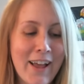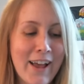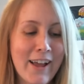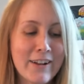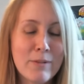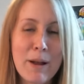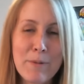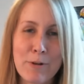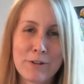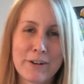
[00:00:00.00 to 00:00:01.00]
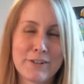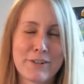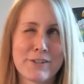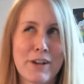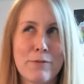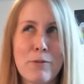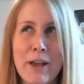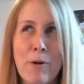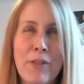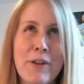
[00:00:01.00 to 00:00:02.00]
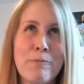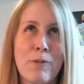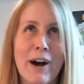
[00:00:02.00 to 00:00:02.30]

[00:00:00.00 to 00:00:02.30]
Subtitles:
And you might be wondering to yourself, okay, well then